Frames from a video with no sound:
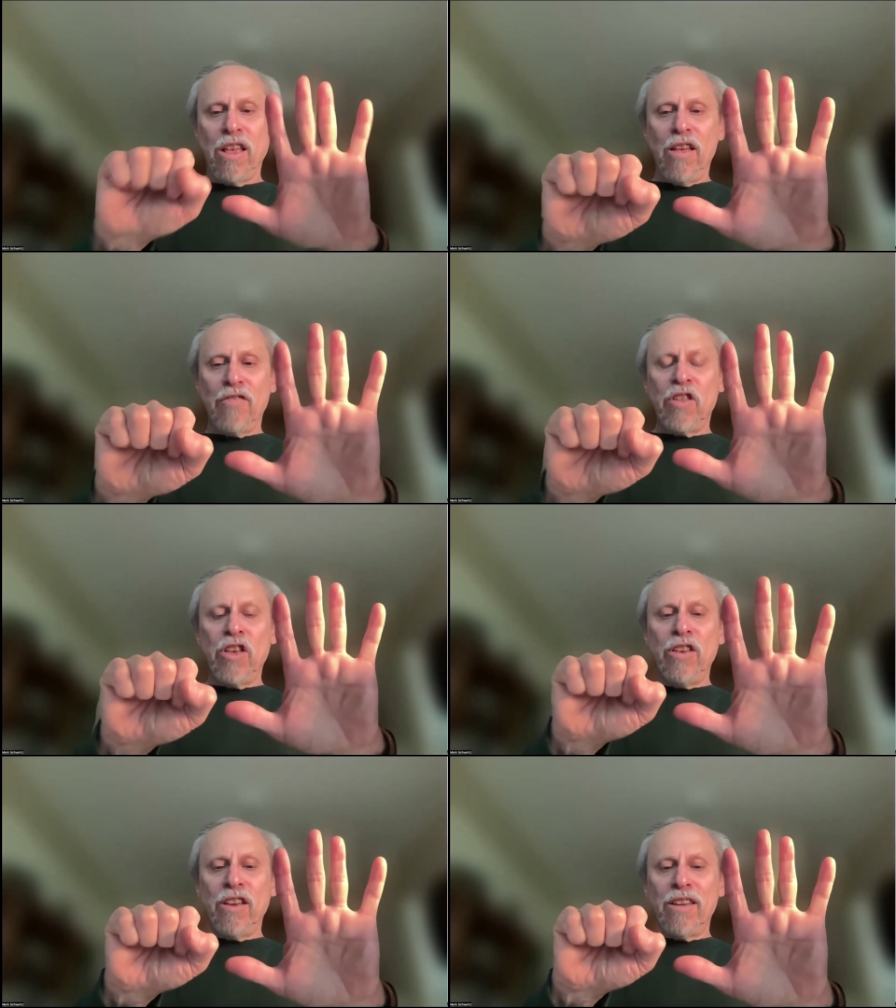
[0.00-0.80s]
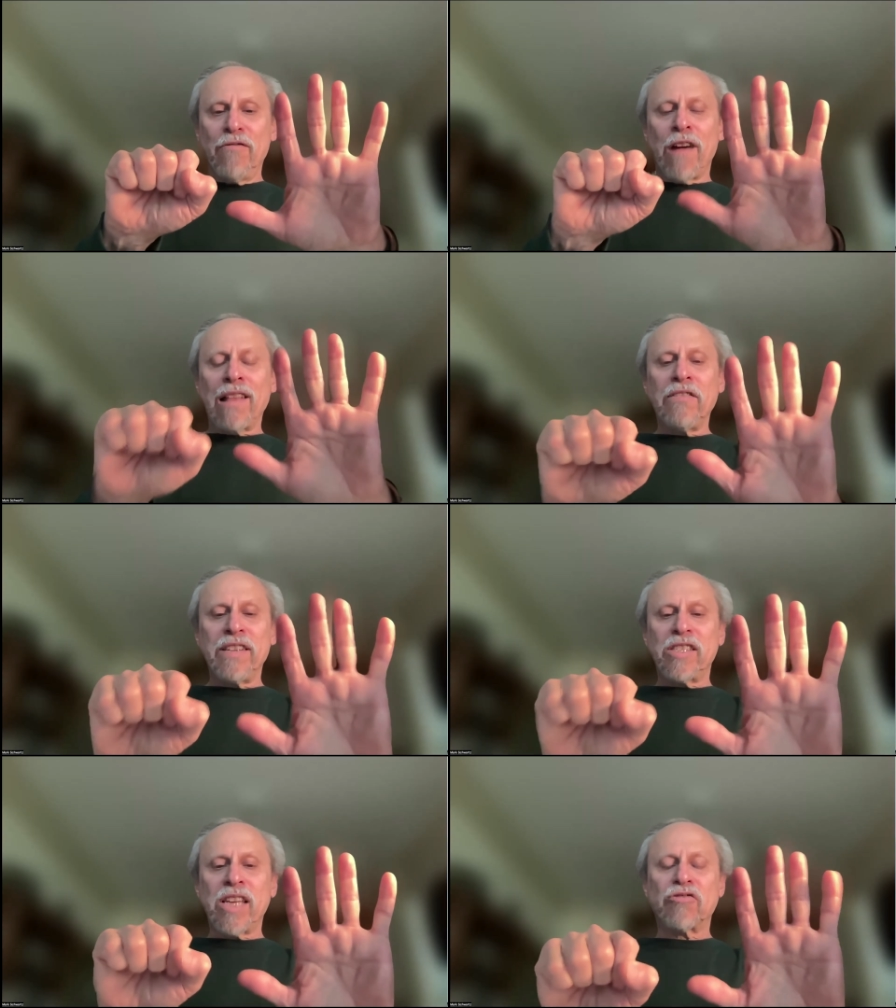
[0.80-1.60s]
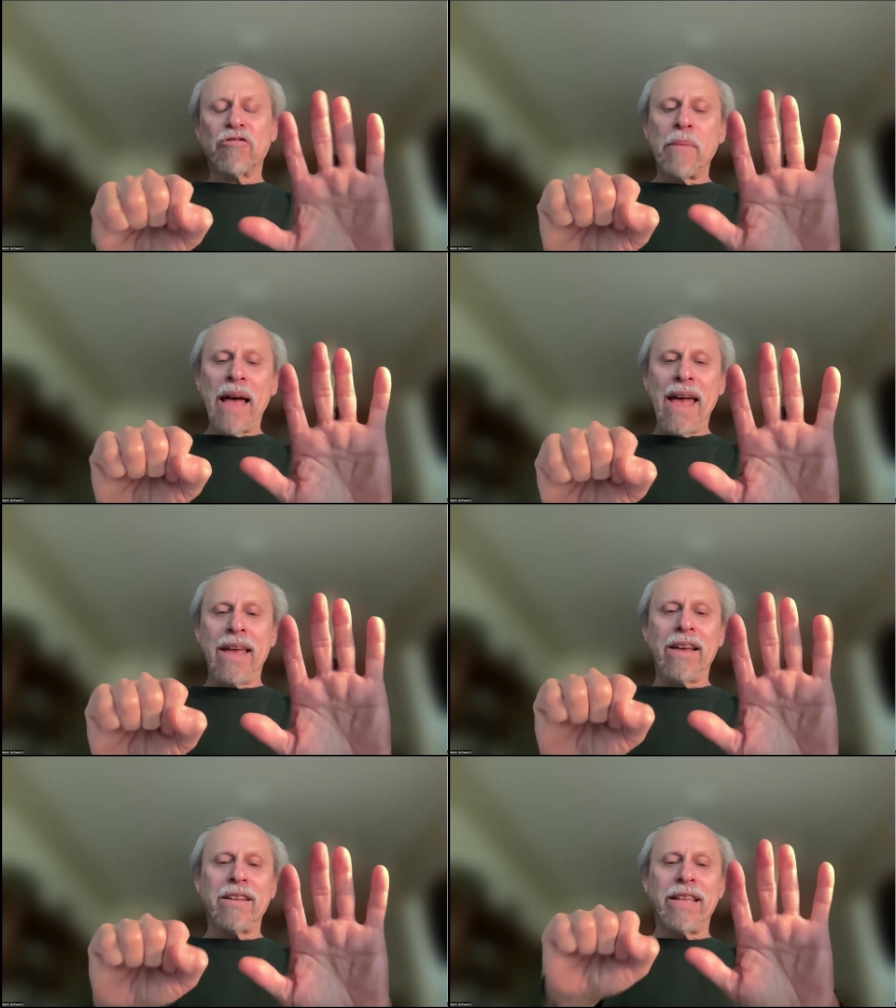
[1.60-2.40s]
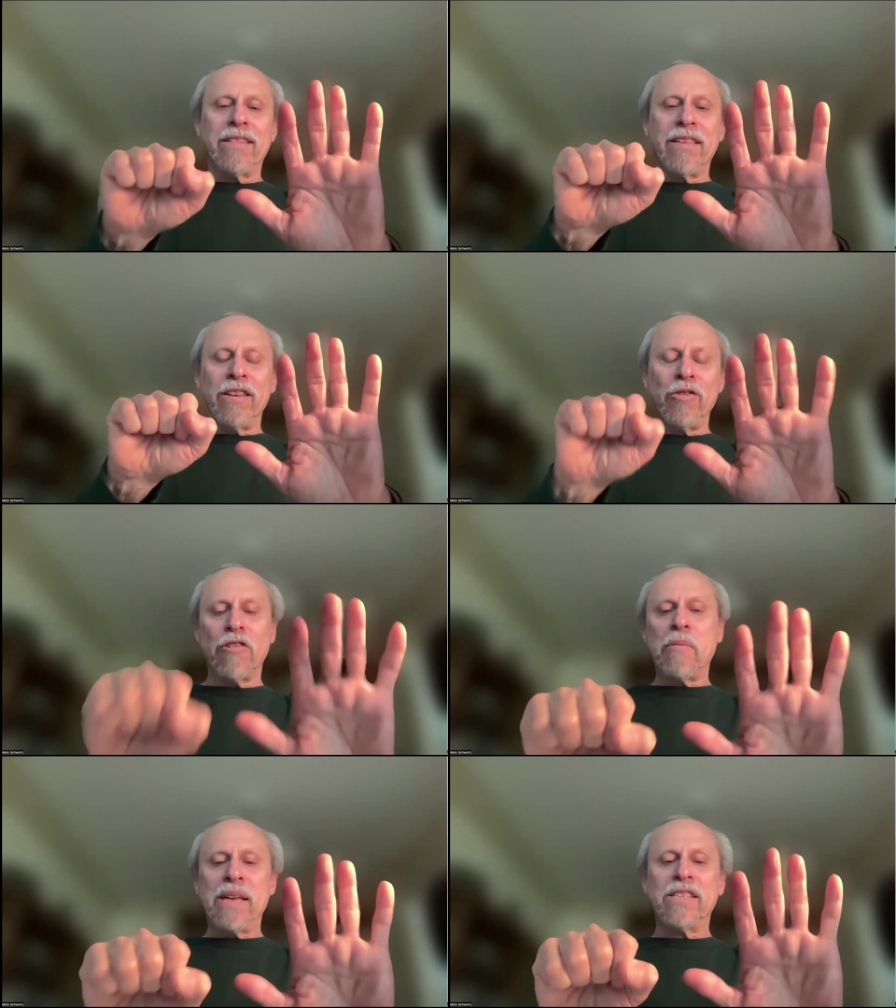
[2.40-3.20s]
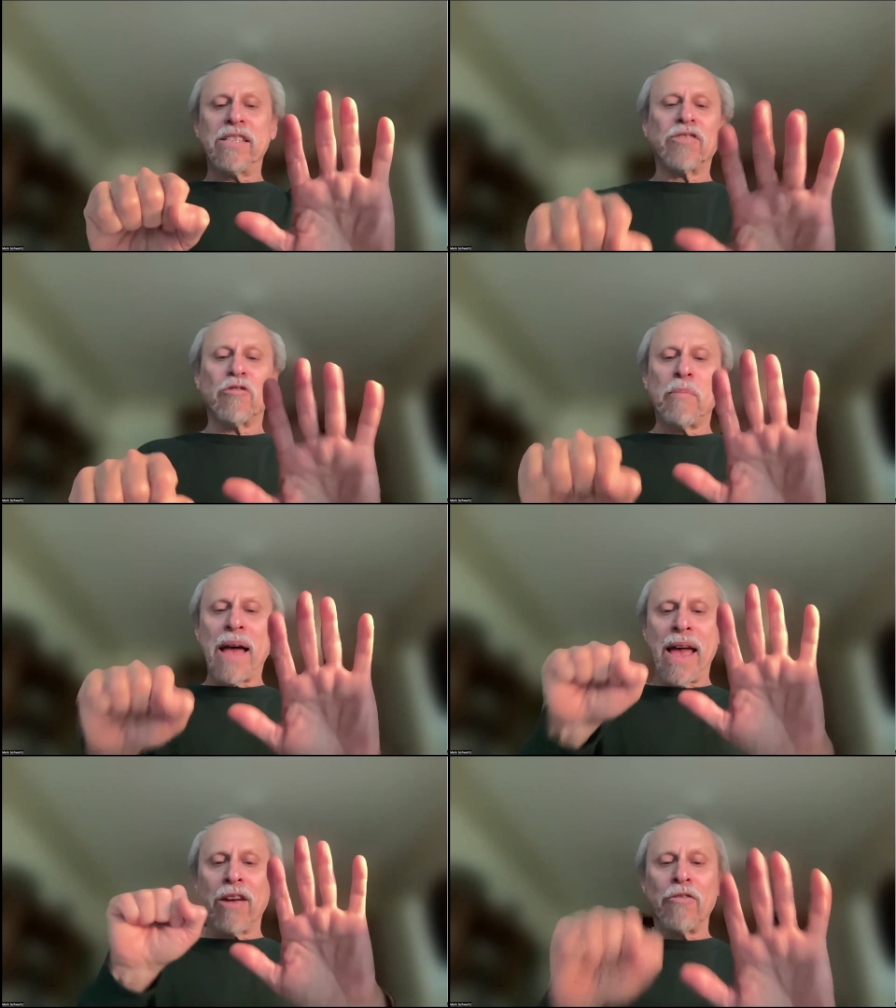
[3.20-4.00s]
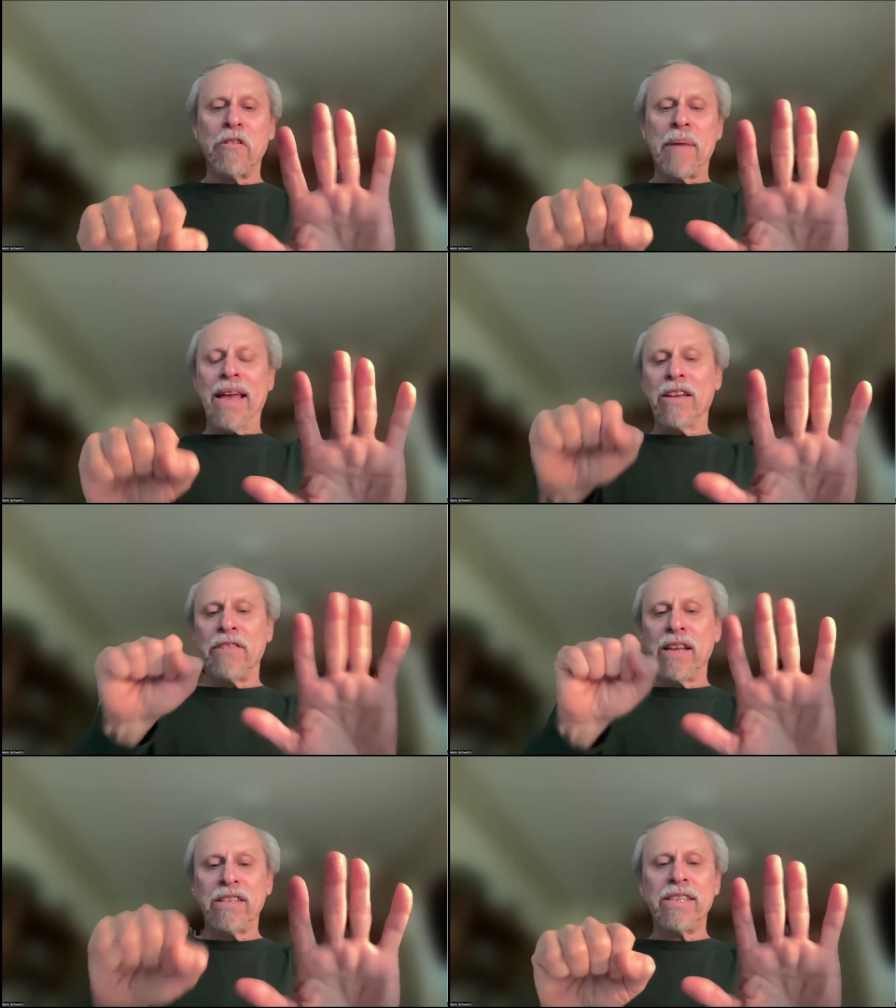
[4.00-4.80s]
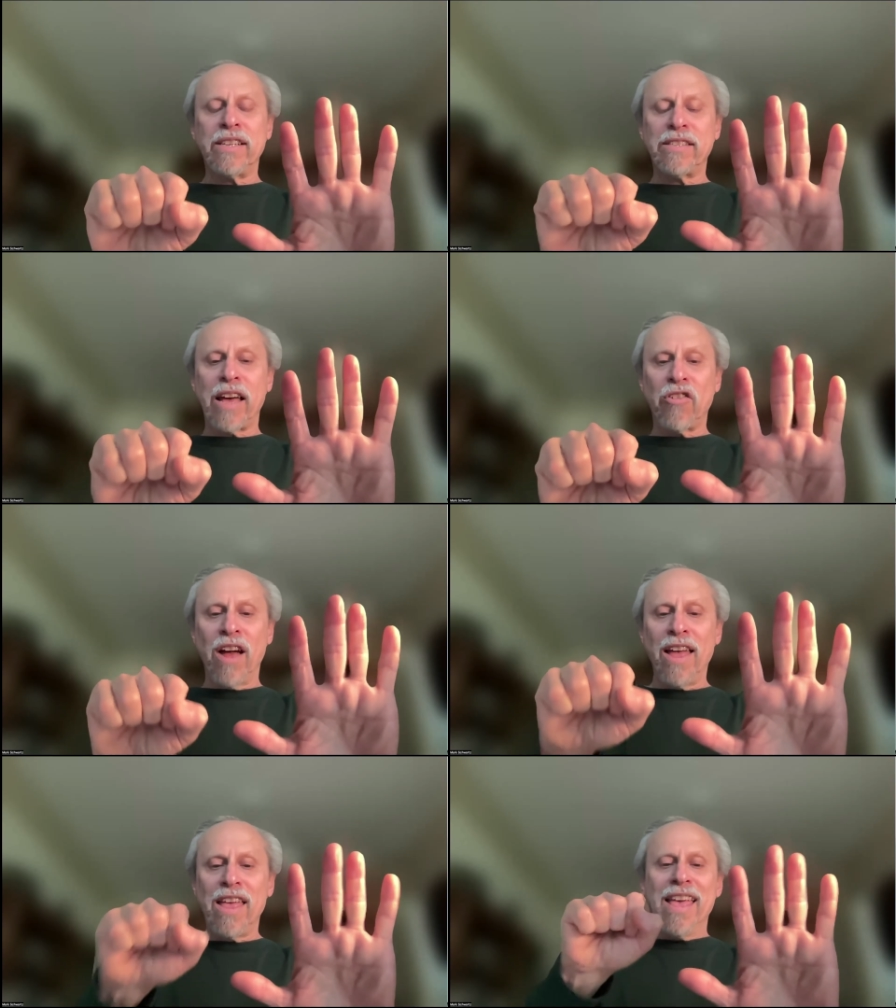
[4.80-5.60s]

the relevant central bank, like the European Central Bank or the Bank of England, et cetera,